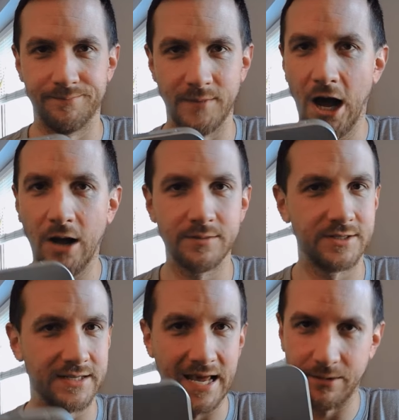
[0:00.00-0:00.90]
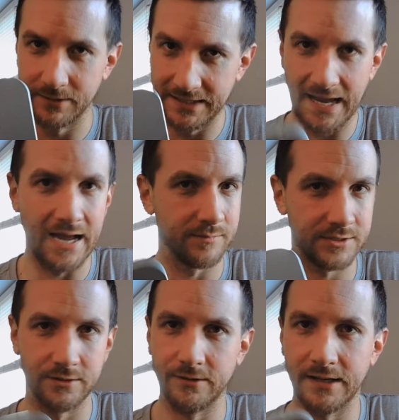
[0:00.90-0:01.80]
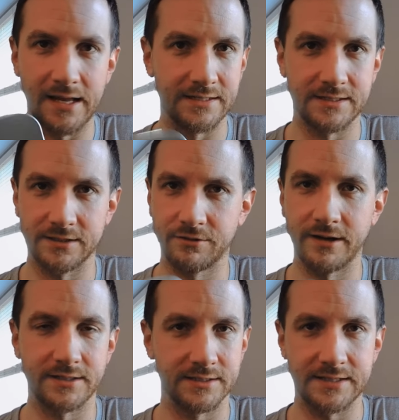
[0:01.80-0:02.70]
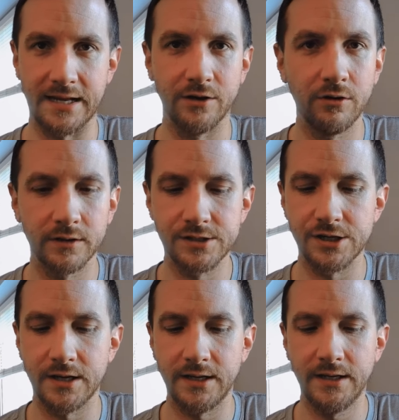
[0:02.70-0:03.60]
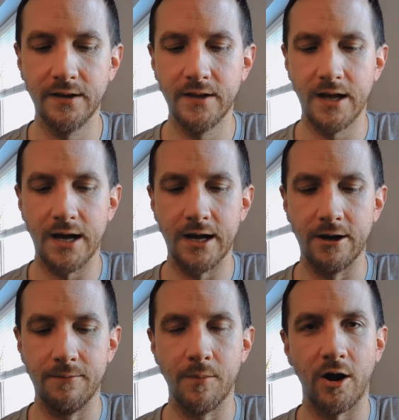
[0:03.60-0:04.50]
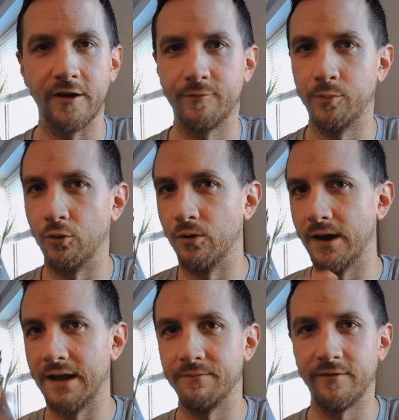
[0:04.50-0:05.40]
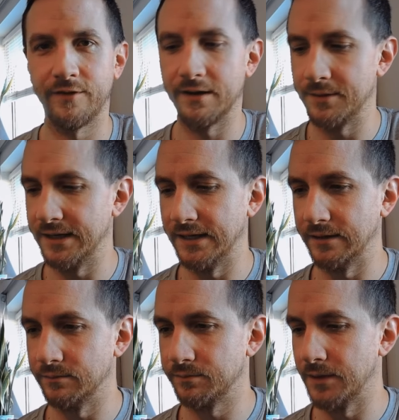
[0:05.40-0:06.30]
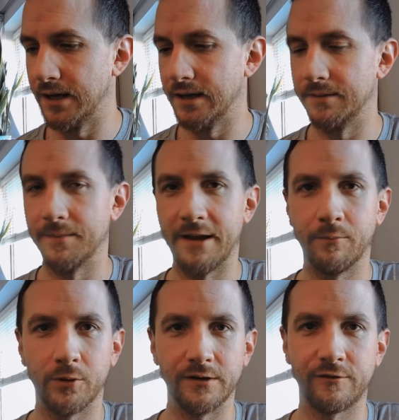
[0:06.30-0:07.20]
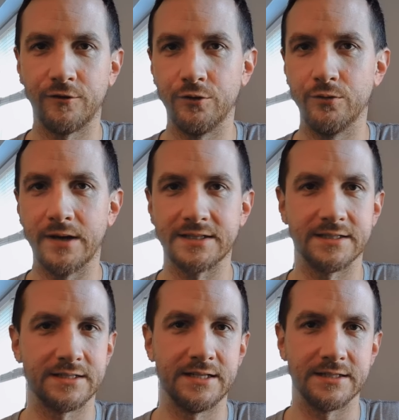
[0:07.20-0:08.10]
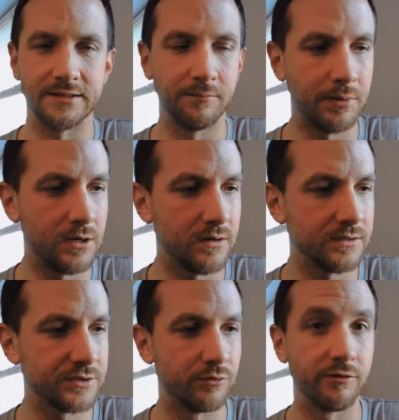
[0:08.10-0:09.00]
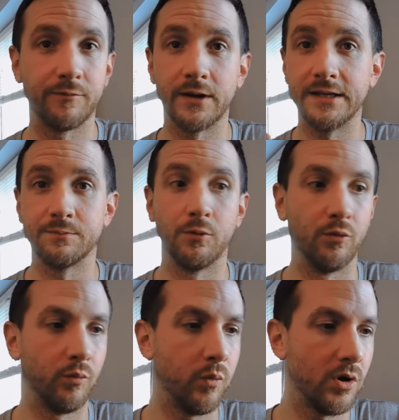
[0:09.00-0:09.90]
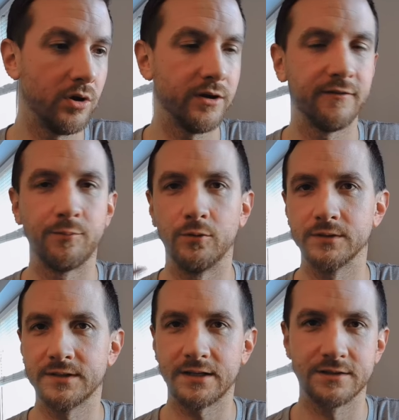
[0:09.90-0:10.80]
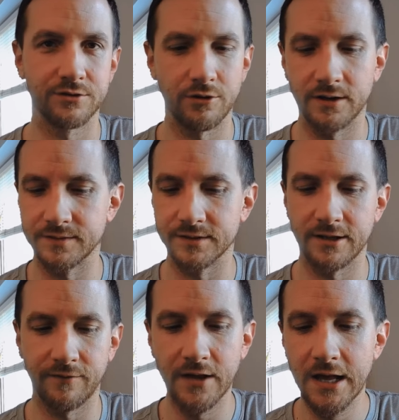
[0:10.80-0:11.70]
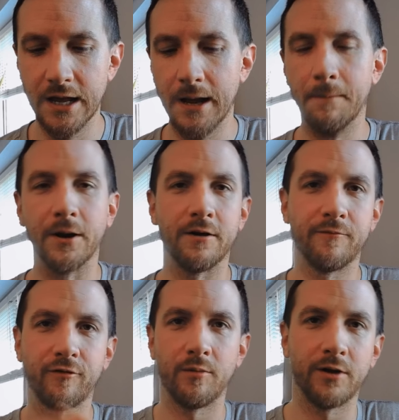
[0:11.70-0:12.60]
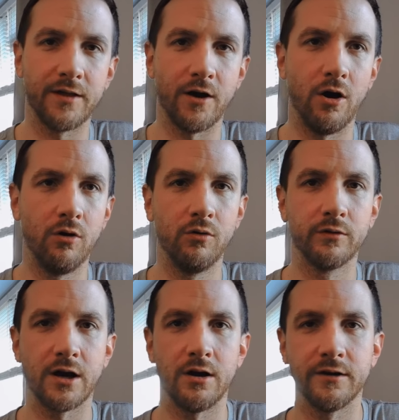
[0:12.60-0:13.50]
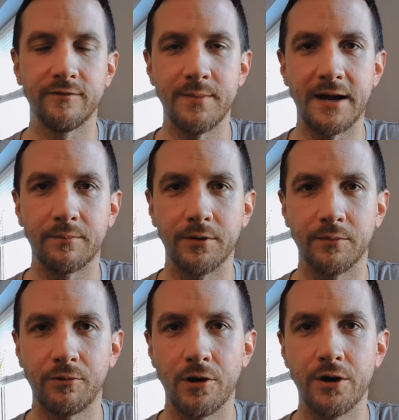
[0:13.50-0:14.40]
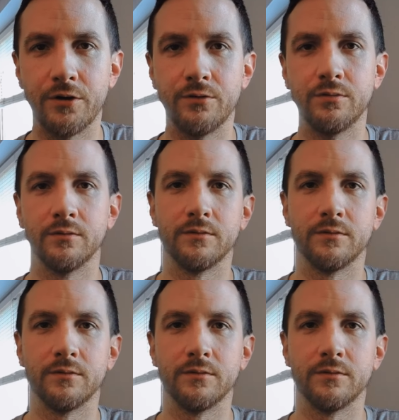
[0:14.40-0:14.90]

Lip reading: up to date with the absolute latest, greatest technology. I've bought NVMe M.2 SSDs in the past, or I've at least bought one. I've bought SATA drives and stuff, but I'm from like the old guard of MacBook Pro